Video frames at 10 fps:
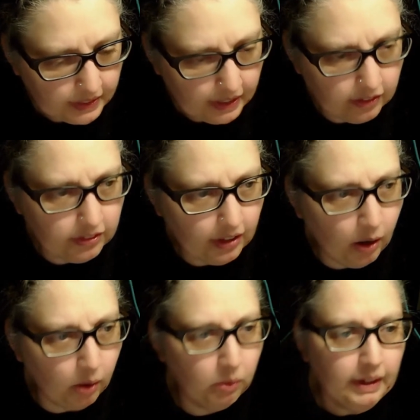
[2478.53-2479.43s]

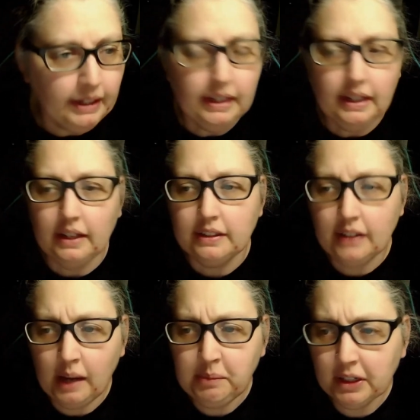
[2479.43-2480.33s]
So,
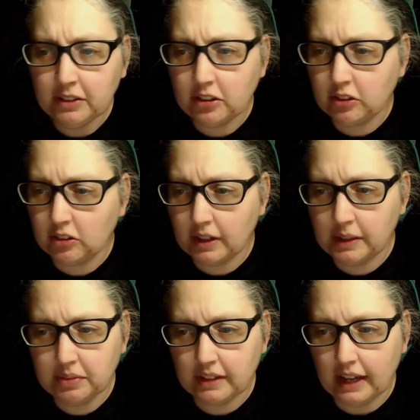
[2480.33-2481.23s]
Nightmares and
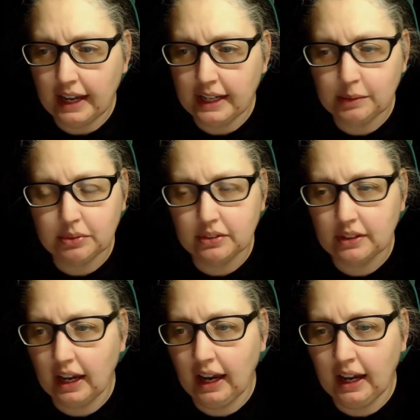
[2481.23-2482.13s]
Dreamscapes,
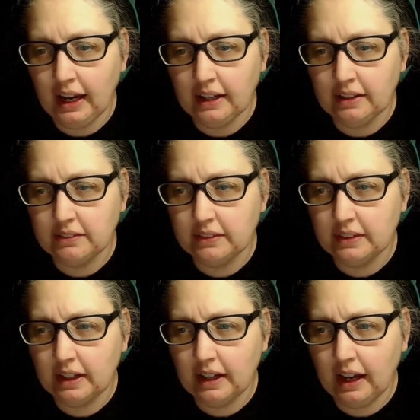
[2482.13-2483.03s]
I'm
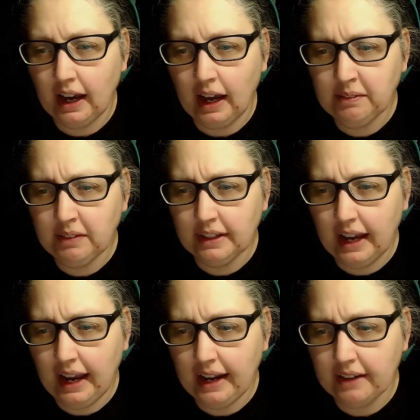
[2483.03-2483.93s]
gonna
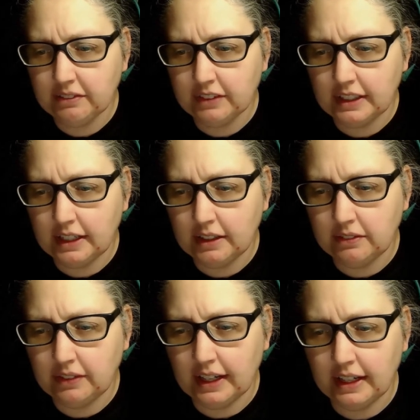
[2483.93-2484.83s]
have to
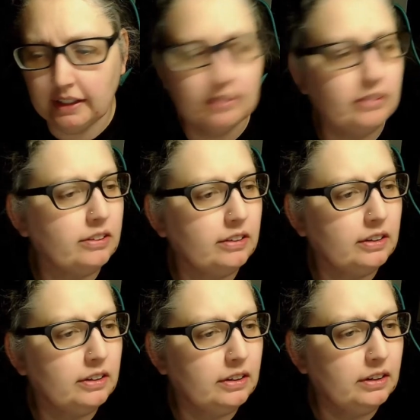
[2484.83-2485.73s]
give it
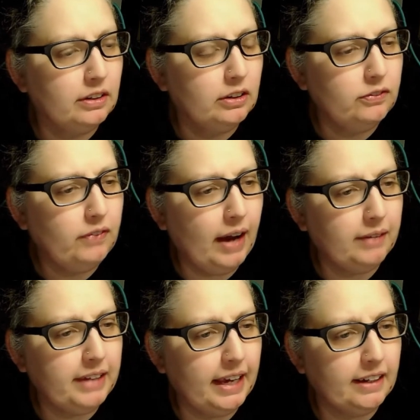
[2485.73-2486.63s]
5
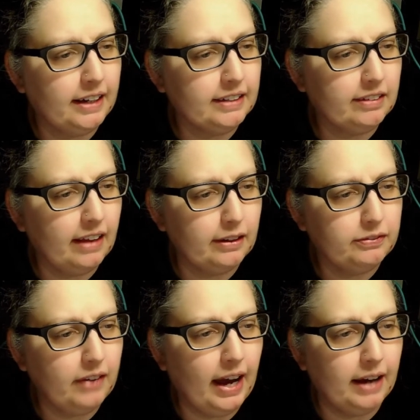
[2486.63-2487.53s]
deadites out of
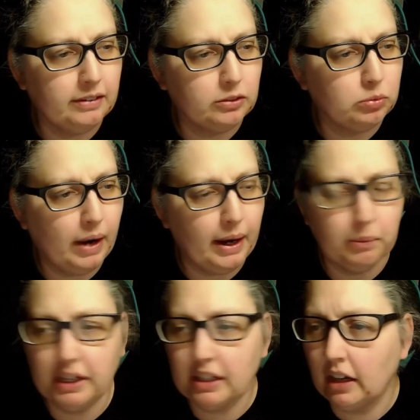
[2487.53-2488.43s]
5 as well,
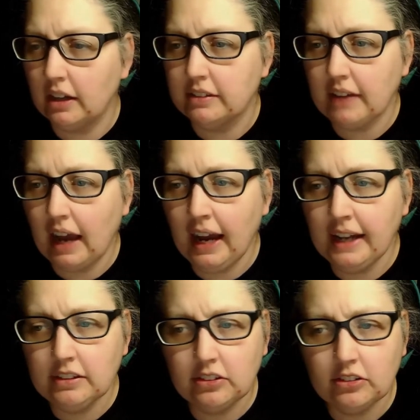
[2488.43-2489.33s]
because I
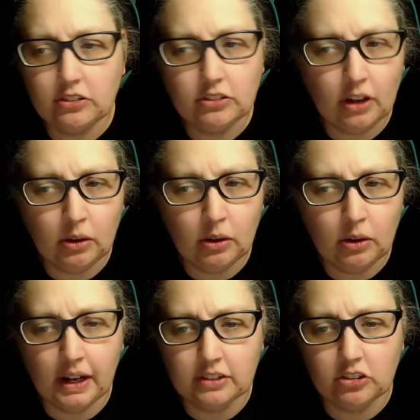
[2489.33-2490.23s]
so
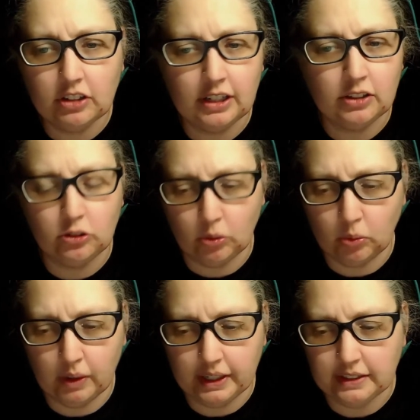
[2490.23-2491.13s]
much
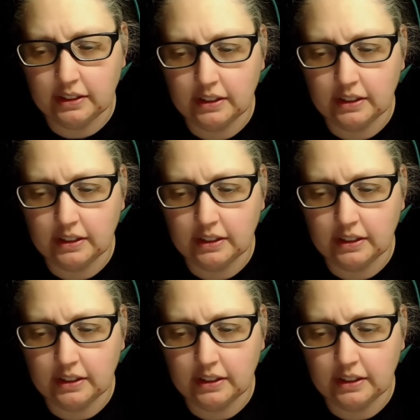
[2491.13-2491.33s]
enjoyed